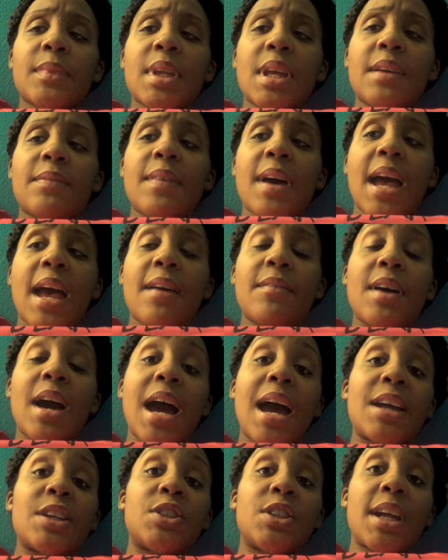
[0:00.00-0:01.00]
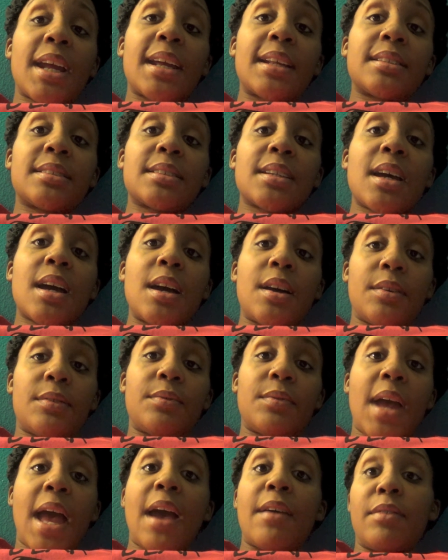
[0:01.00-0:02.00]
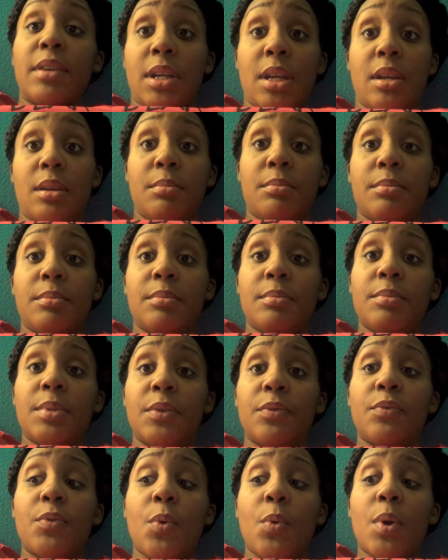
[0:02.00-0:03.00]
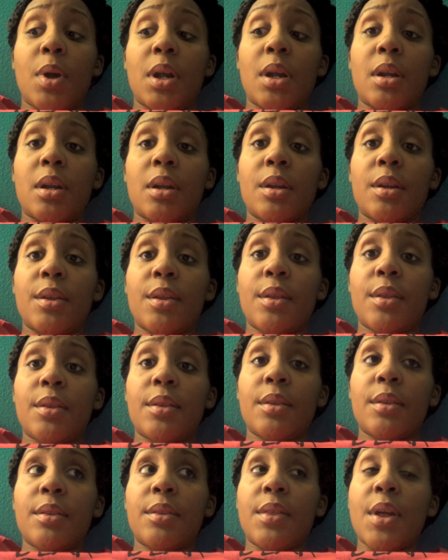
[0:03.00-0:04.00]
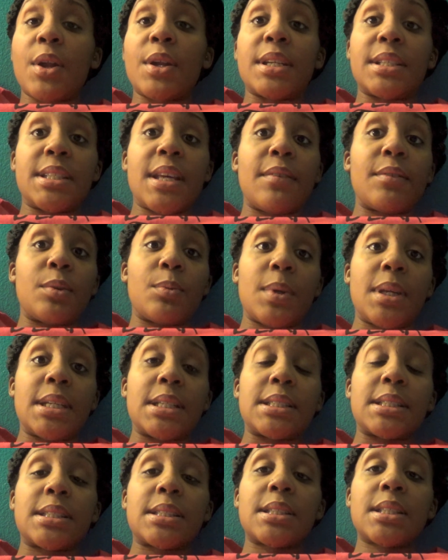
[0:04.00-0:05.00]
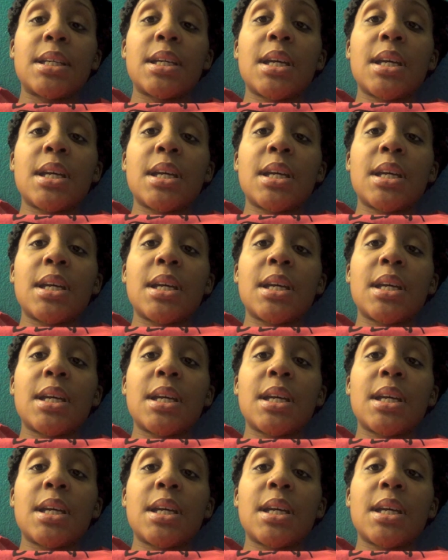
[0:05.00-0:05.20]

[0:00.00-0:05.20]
if I have a high chance of having him before 37 weeks.